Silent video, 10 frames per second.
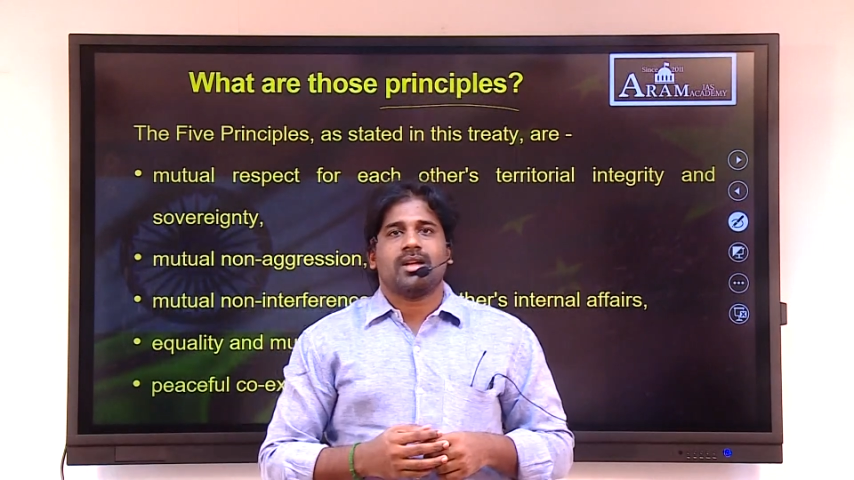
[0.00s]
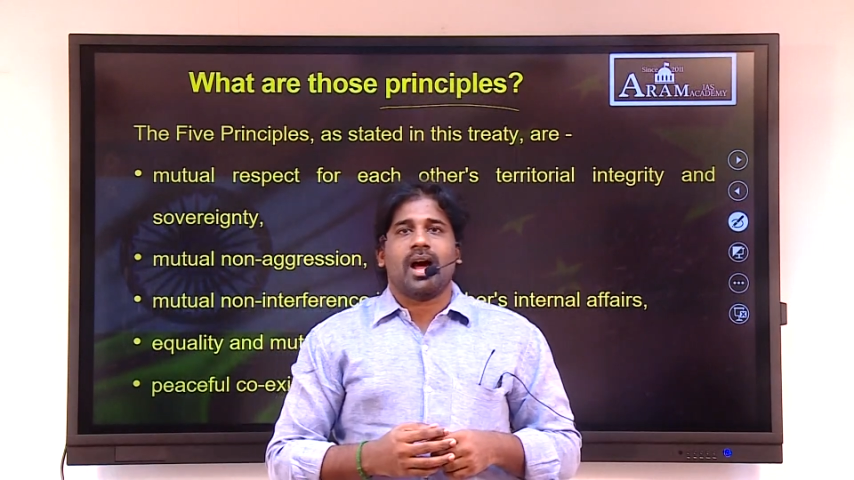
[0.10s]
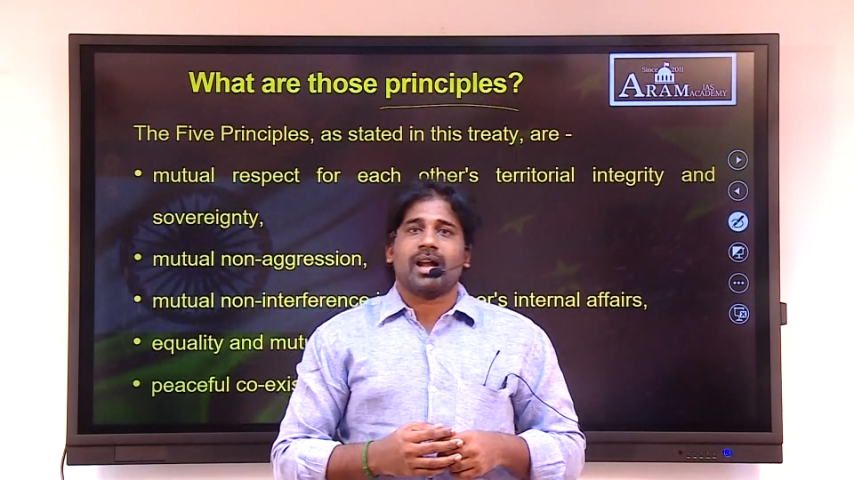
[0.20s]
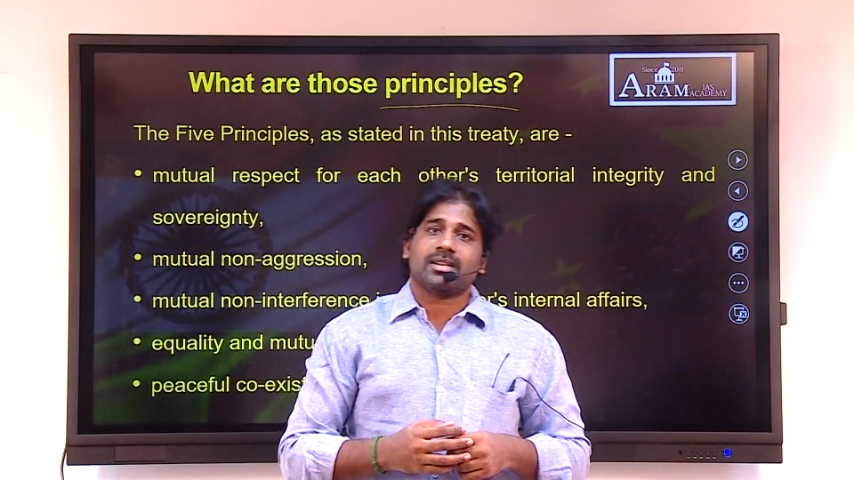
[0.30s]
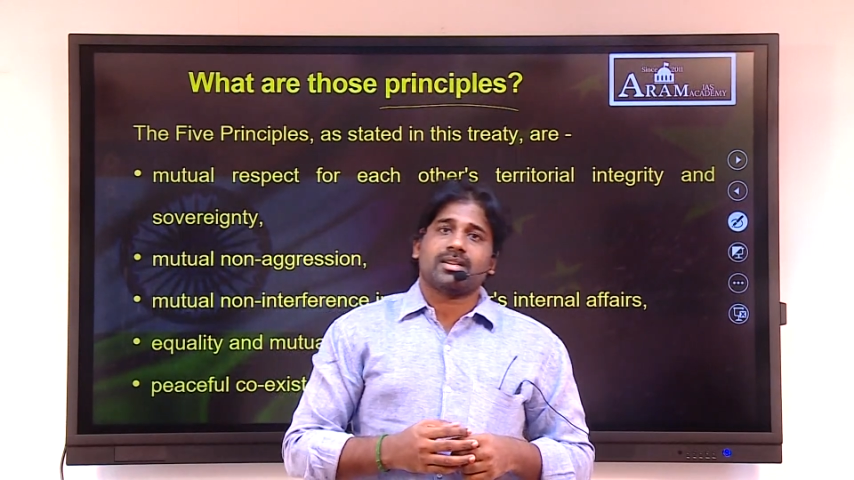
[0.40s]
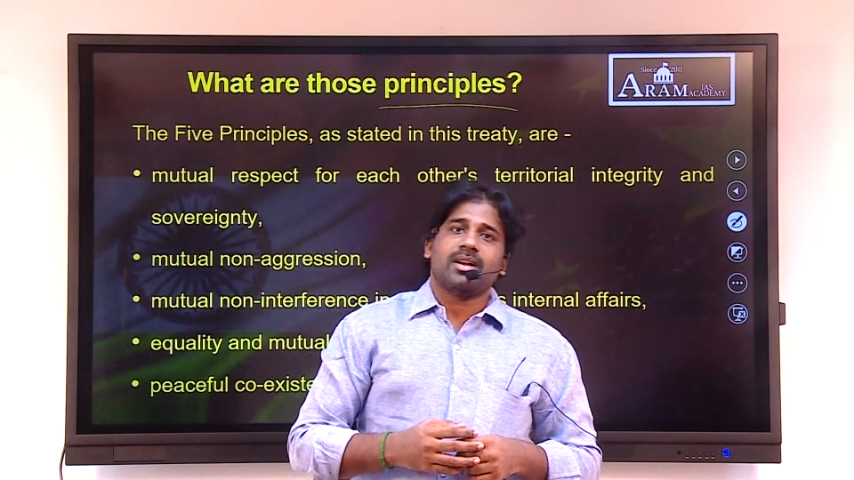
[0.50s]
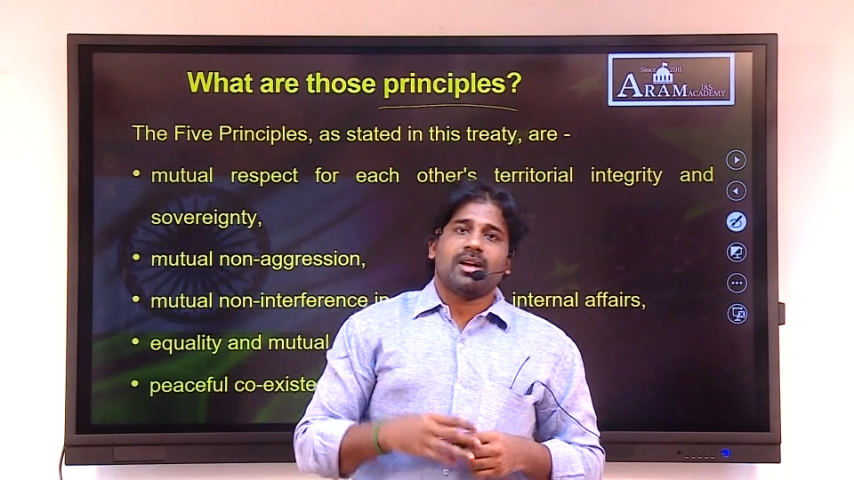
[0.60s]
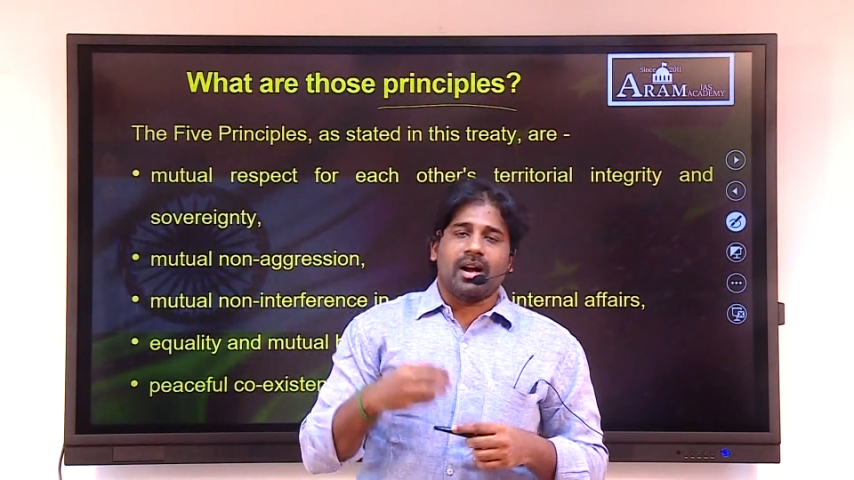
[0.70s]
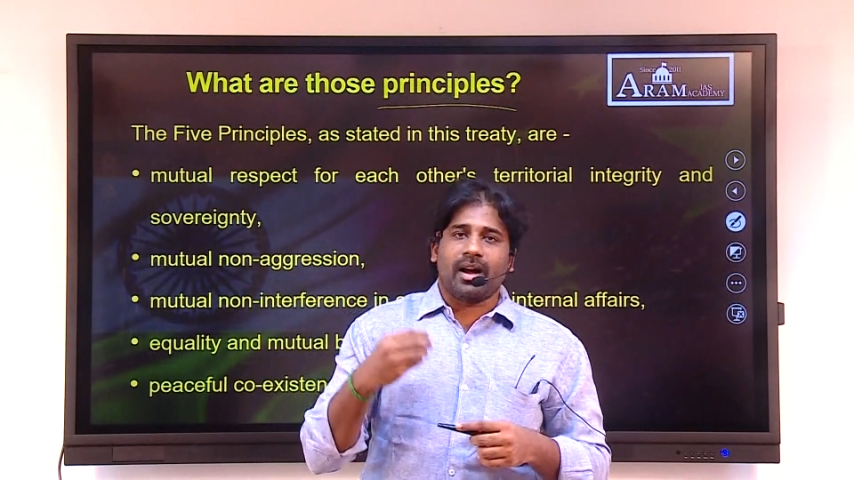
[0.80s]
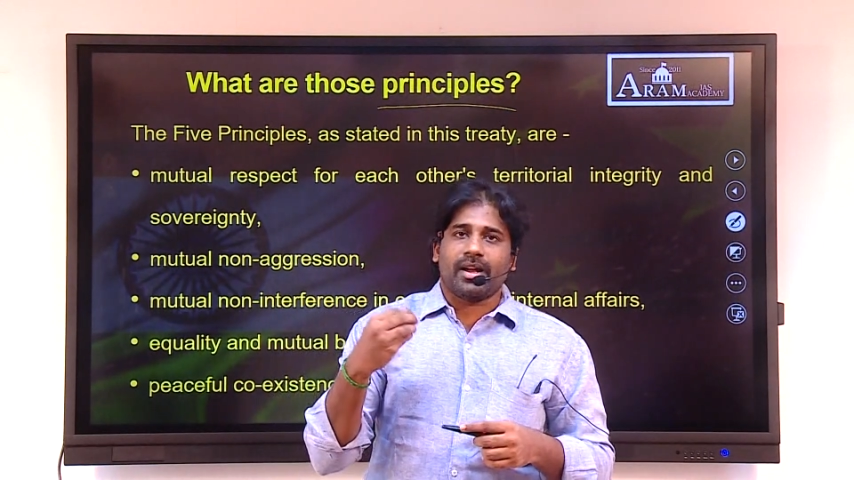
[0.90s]
and
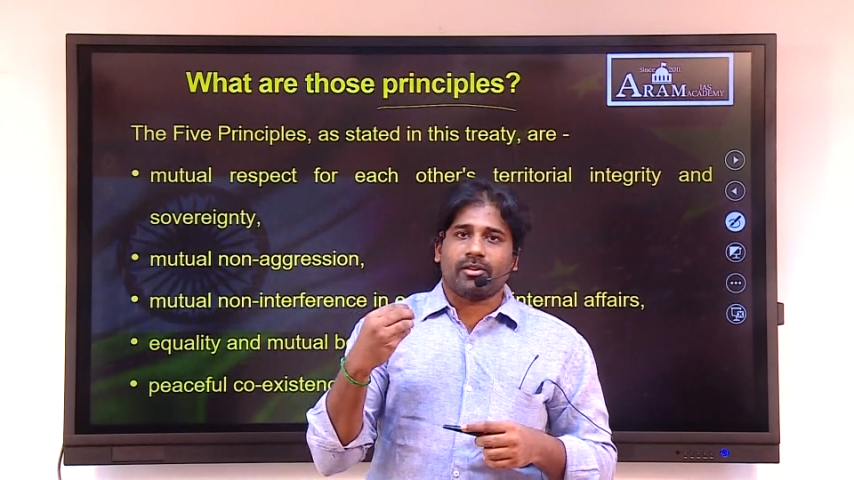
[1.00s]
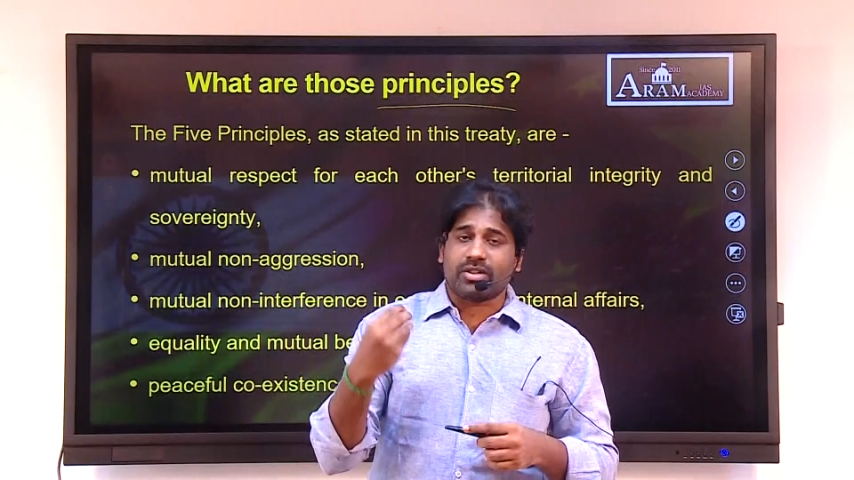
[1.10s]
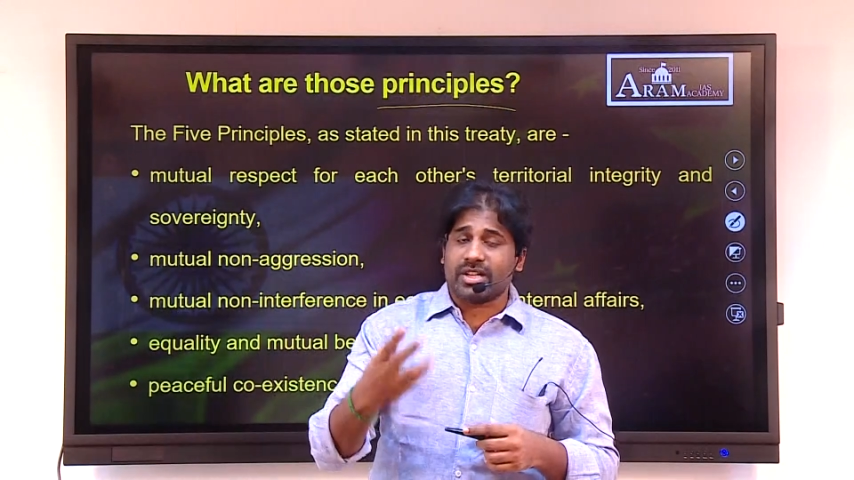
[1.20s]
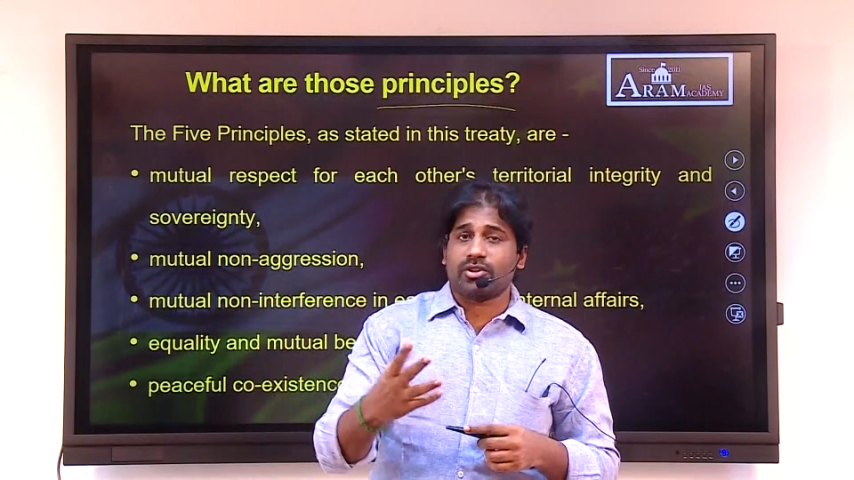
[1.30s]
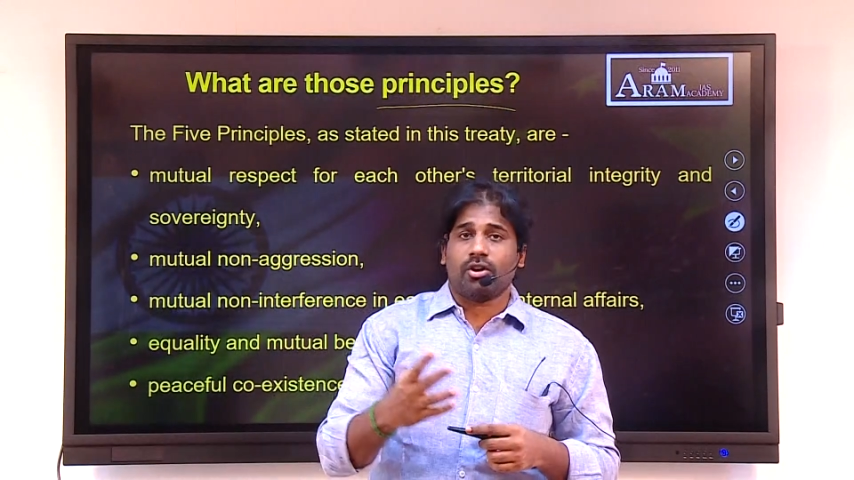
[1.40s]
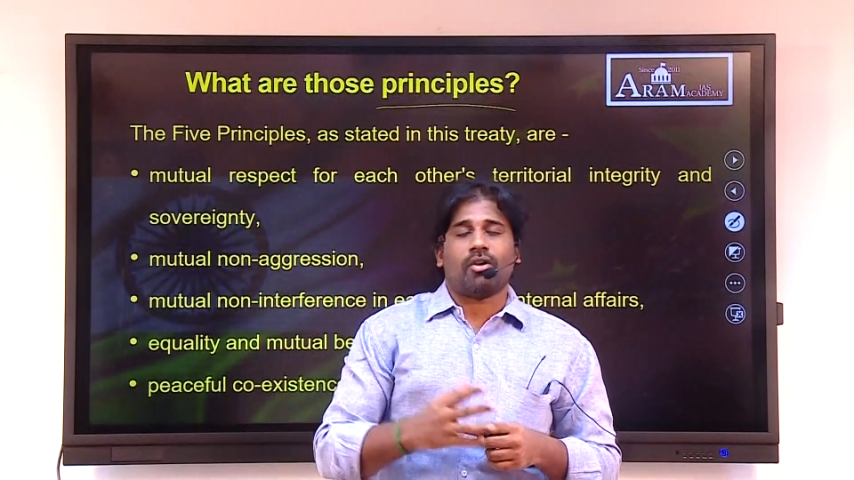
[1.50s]
regional